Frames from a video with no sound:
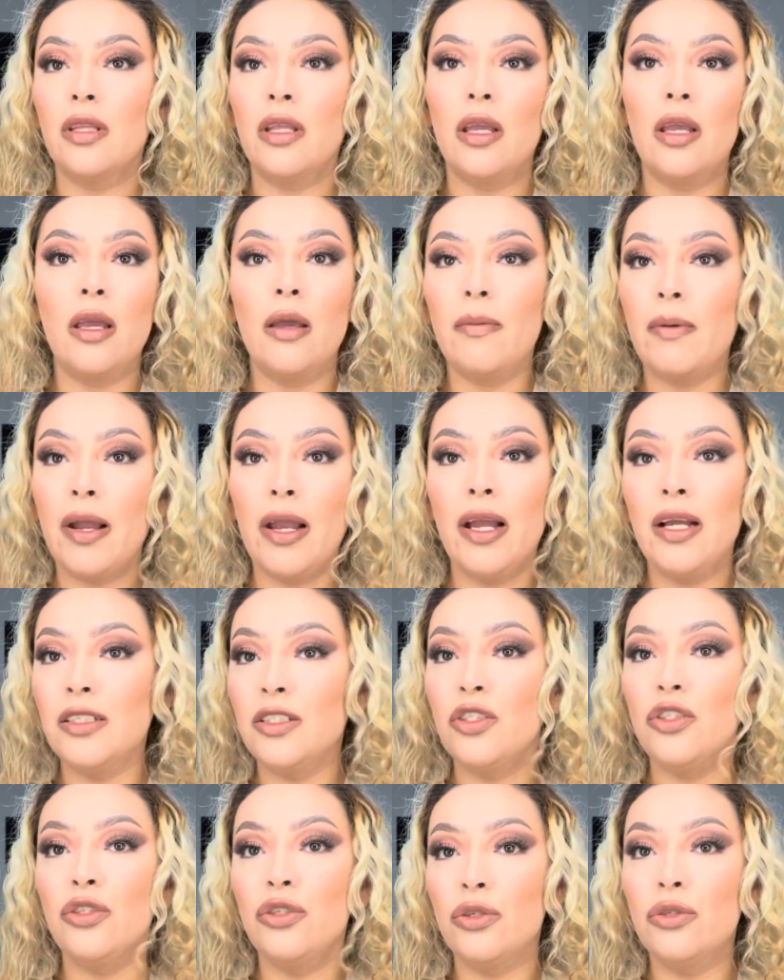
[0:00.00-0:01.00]
If I had
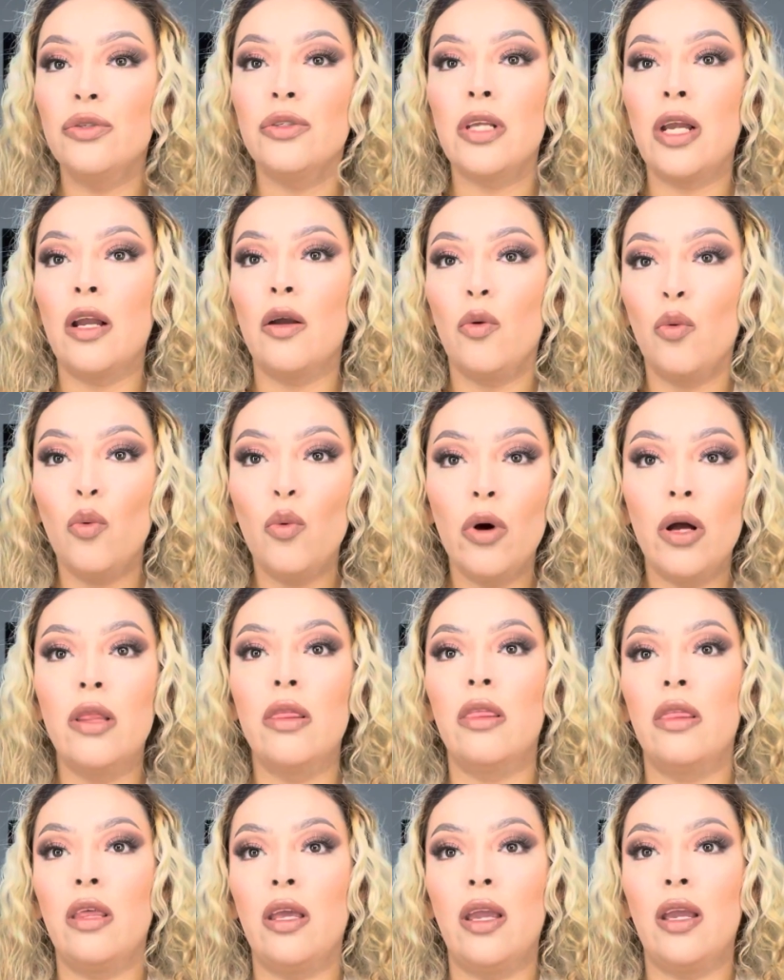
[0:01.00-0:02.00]
to choose like one
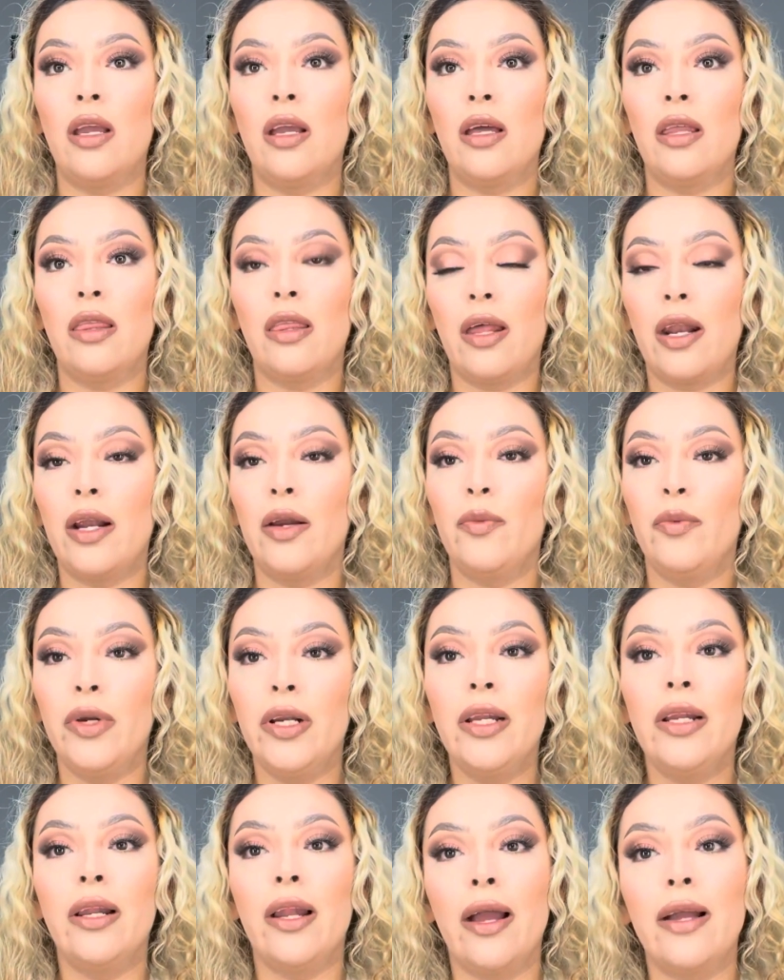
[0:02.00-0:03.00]
thing that I
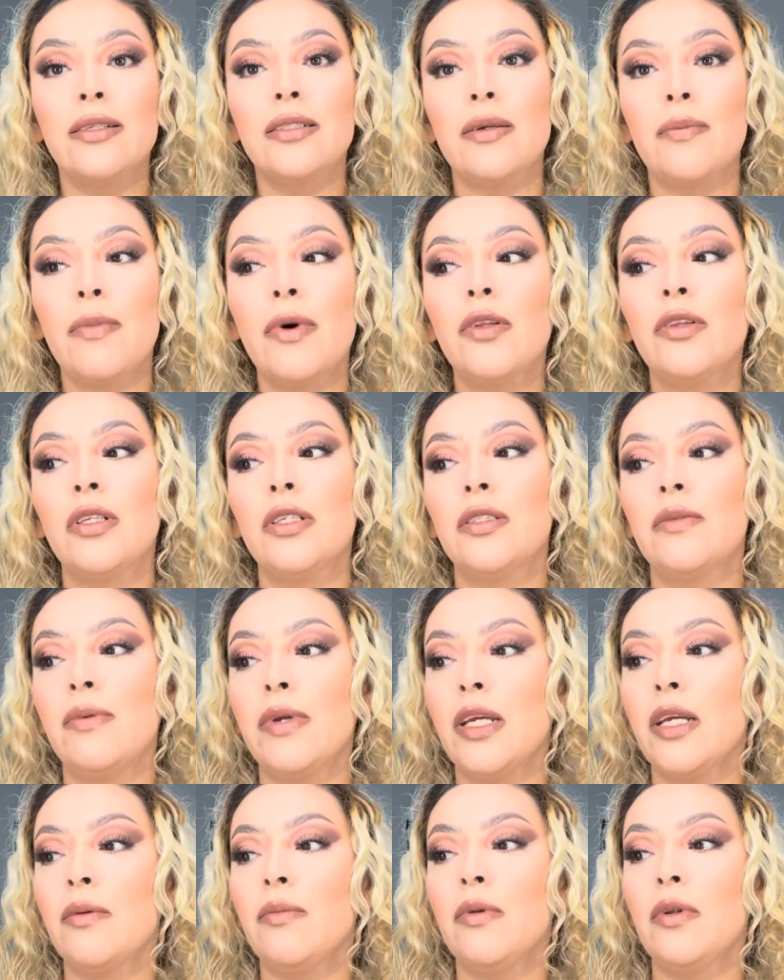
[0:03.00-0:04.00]
really liked about this
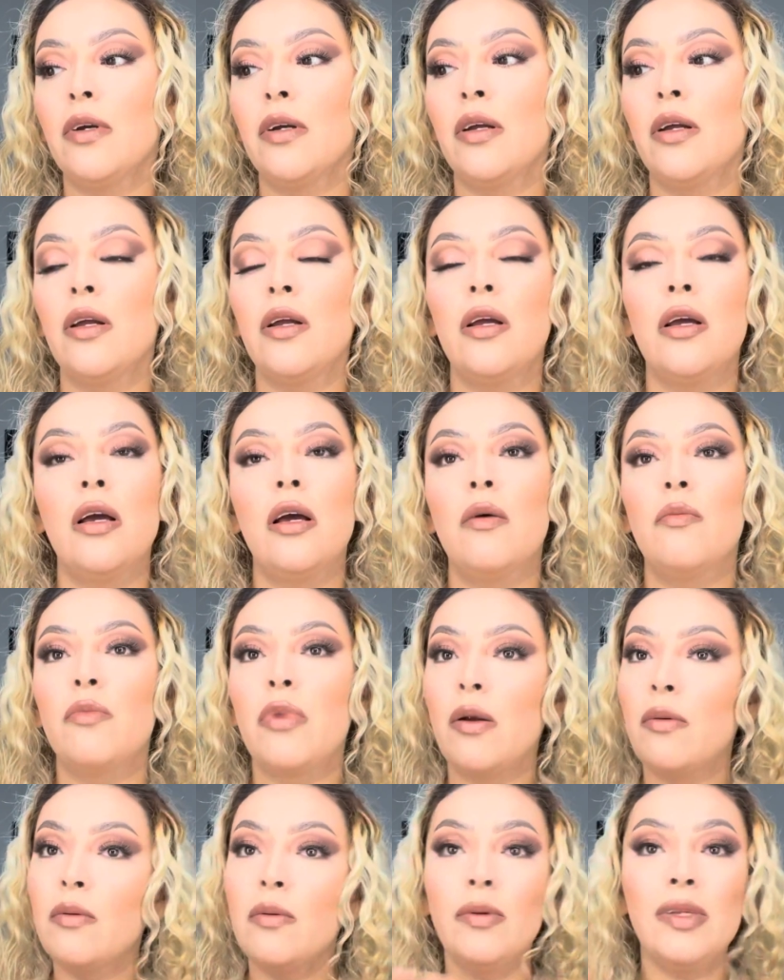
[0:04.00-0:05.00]
makeup look,
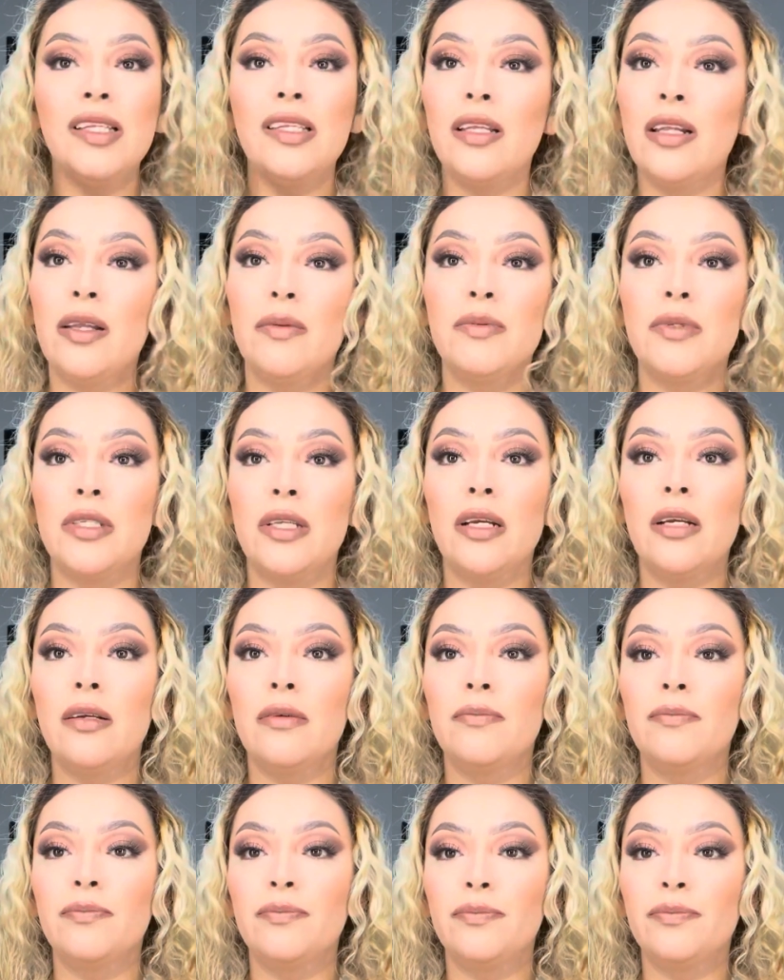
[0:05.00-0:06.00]
probably the lipstick.
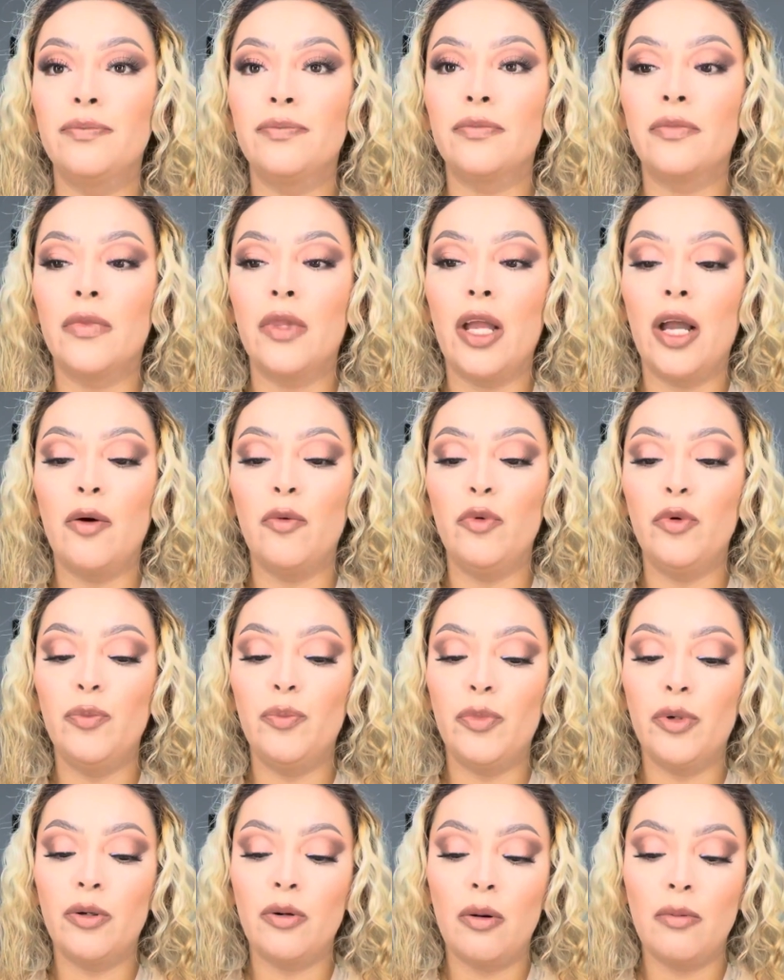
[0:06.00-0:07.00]
That would
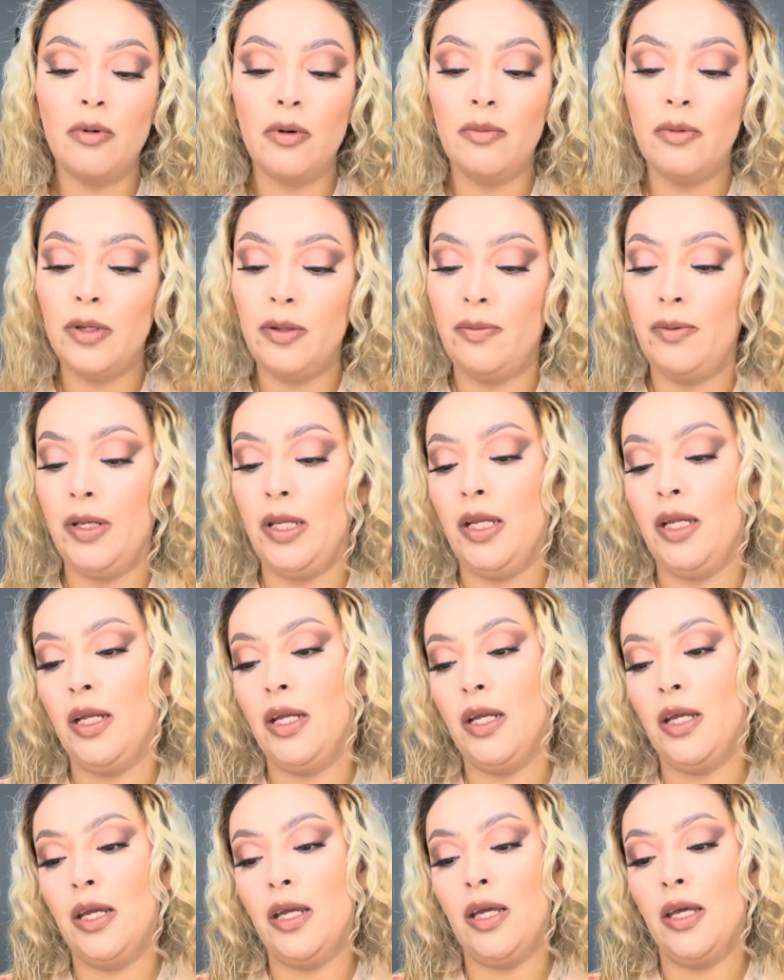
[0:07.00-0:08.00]
probably be
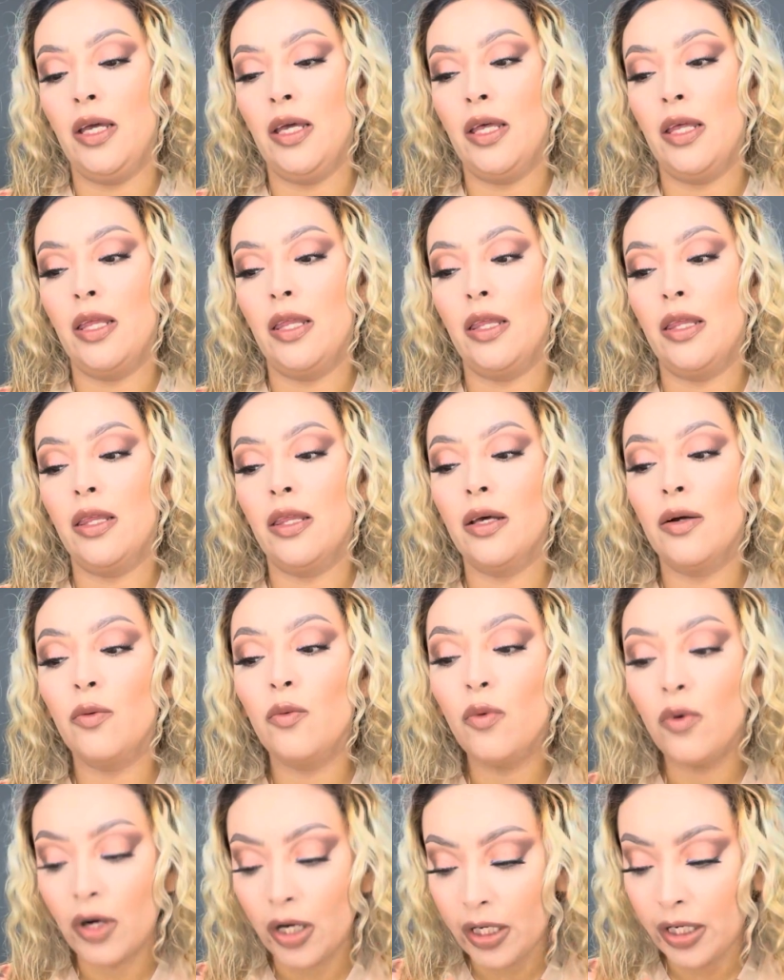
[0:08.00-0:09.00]
the
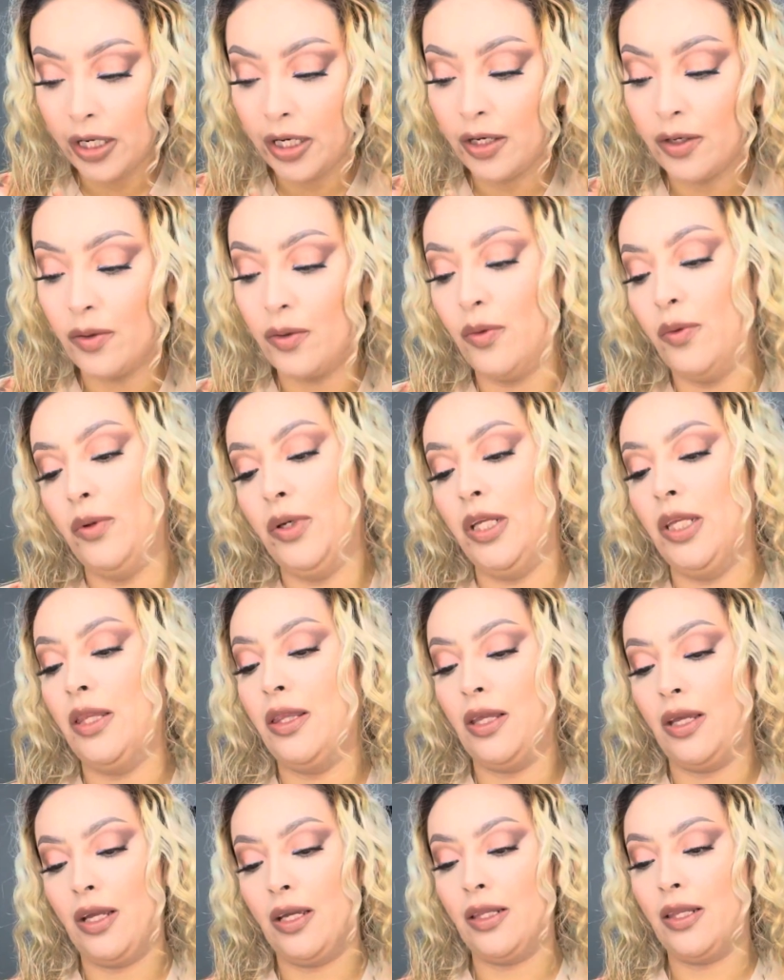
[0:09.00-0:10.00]
one and only
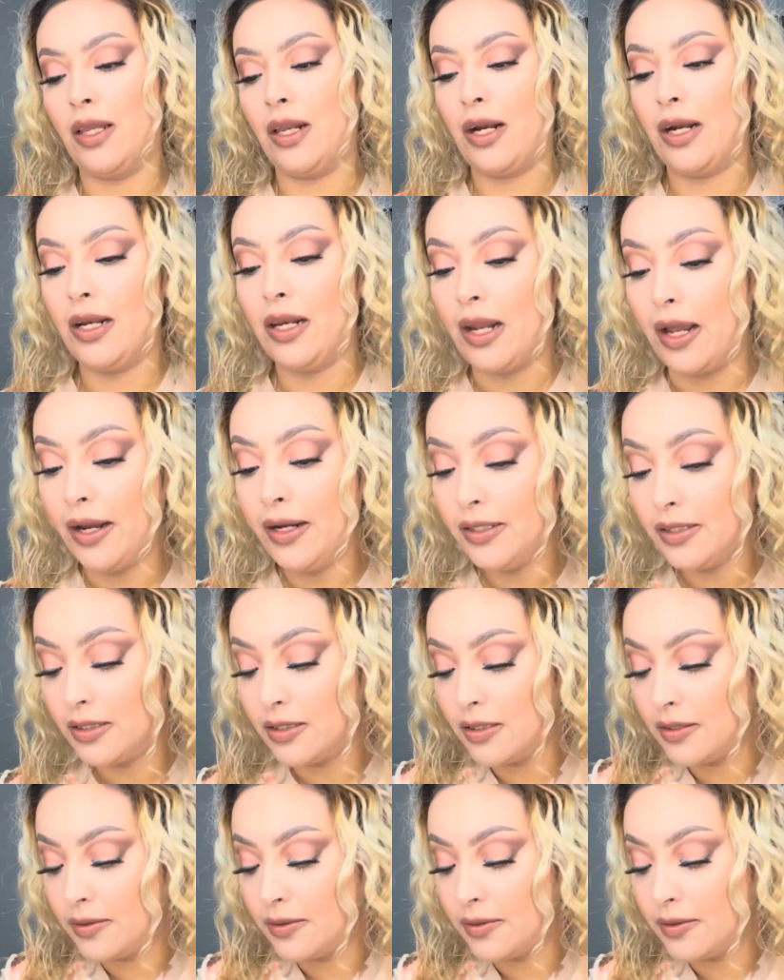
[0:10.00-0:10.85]
thing that I liked.